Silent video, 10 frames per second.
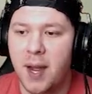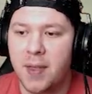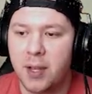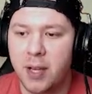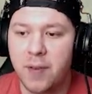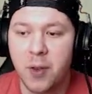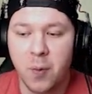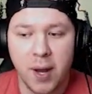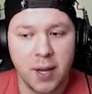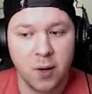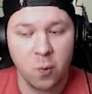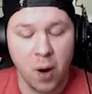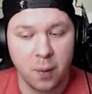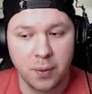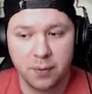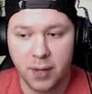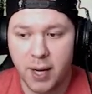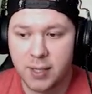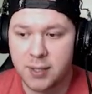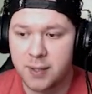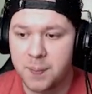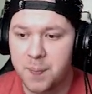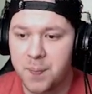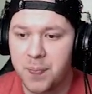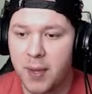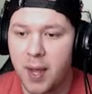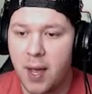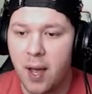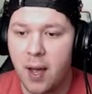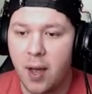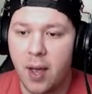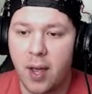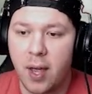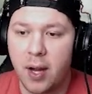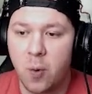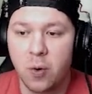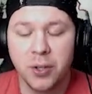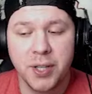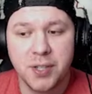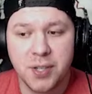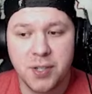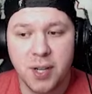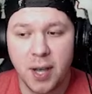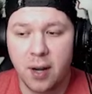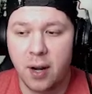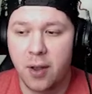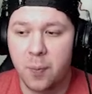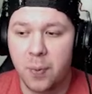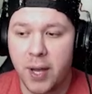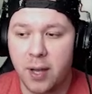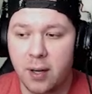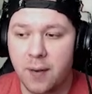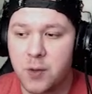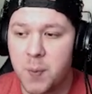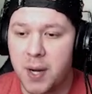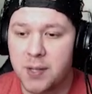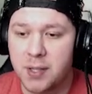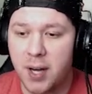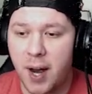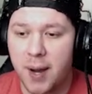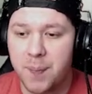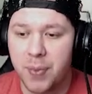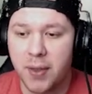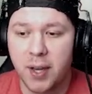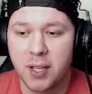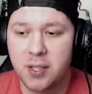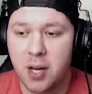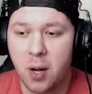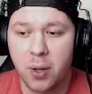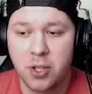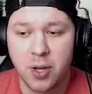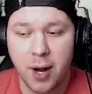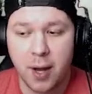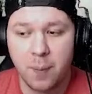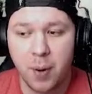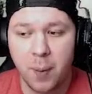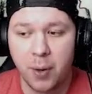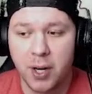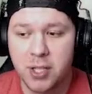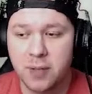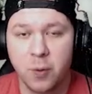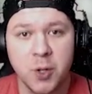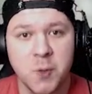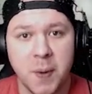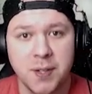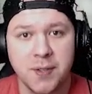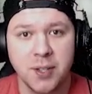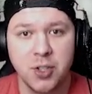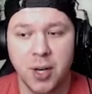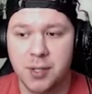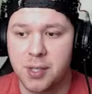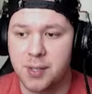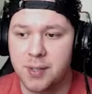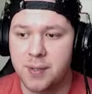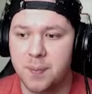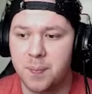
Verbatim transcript: They live in the radiant realm of light. In a world existing in another plane of space and time, they continually train in preparation for dispensing justice.